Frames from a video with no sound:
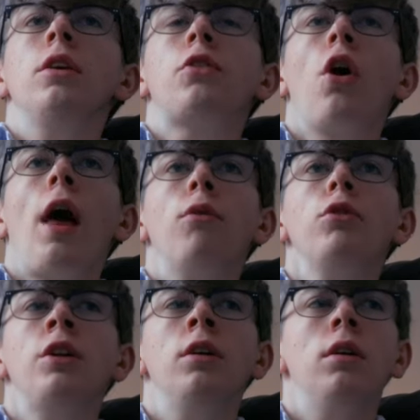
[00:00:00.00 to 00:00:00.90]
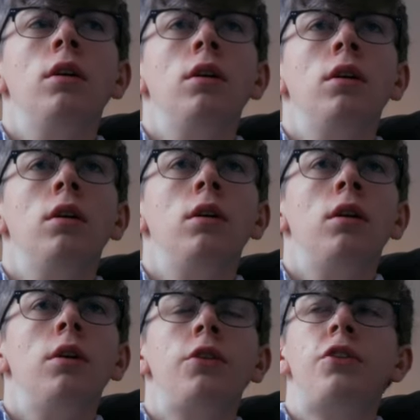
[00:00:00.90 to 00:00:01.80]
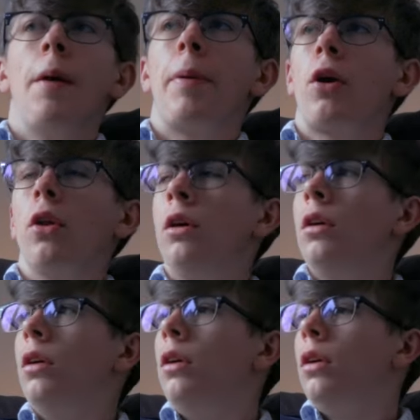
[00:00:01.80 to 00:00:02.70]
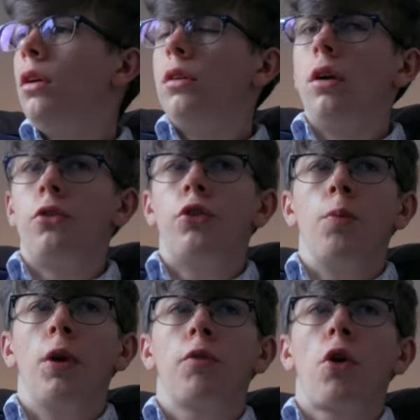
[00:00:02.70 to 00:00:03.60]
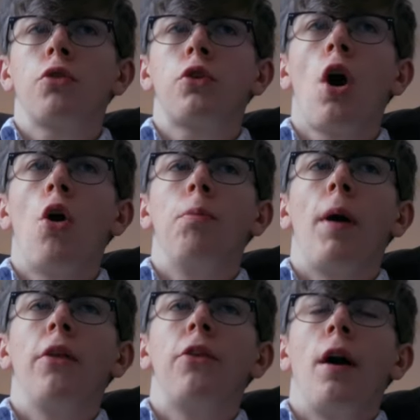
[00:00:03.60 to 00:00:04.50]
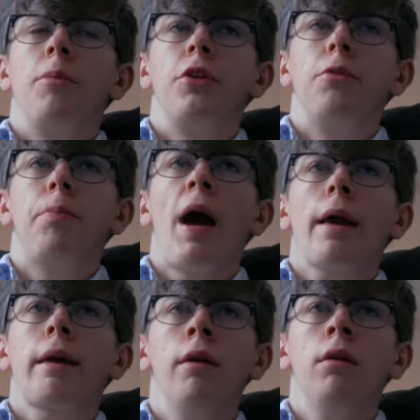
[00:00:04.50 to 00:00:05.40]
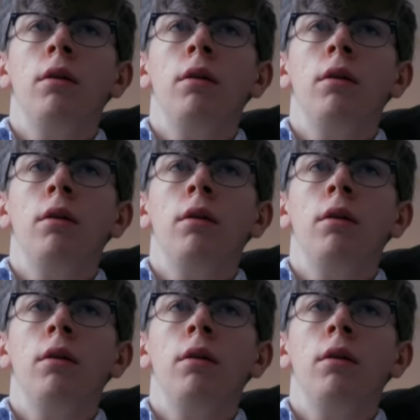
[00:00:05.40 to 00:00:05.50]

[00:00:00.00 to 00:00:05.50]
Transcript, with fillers: She's gone out. Typical. Her soup would have gone cold by the time she's back.